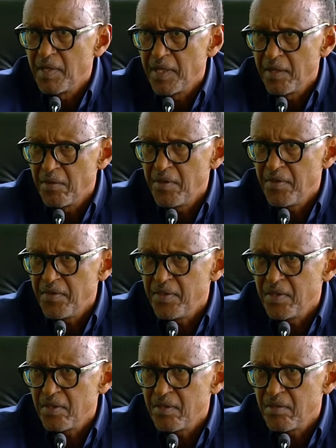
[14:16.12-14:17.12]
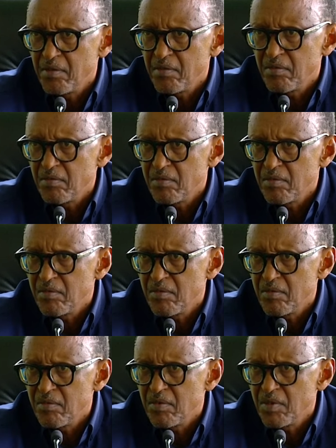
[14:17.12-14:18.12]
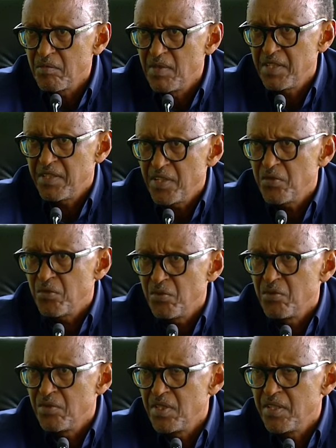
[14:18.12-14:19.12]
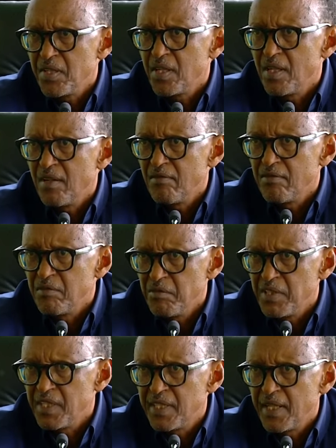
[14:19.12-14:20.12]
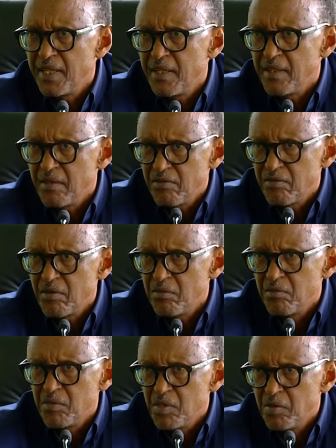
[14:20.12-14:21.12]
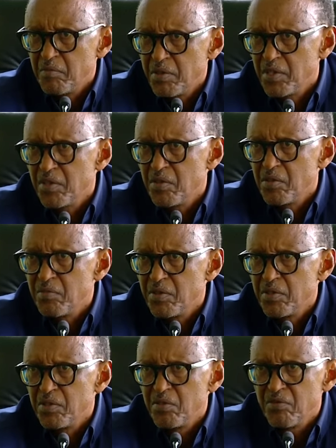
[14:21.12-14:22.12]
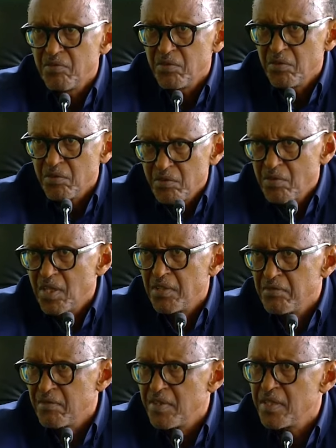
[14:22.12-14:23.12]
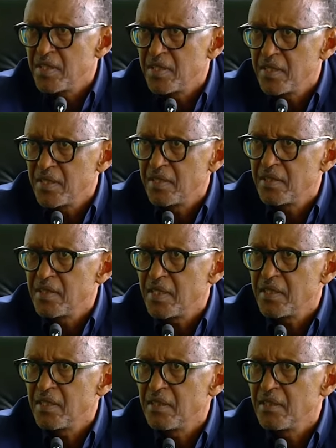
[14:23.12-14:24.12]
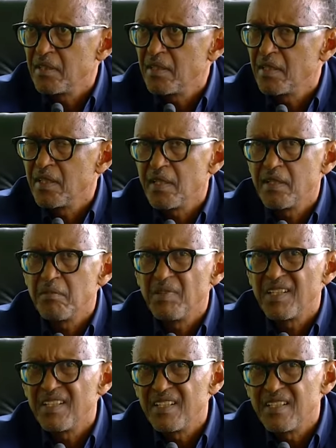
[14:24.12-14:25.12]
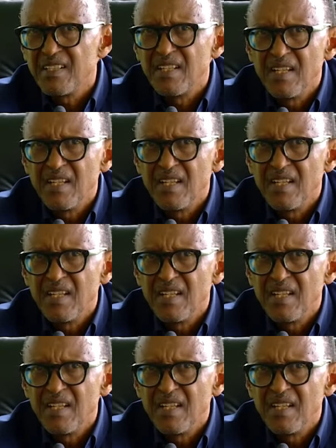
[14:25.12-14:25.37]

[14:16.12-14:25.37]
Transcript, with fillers: But I don't think much as we could easily have militarily from the operational point of view, would have easily taken Kigali, but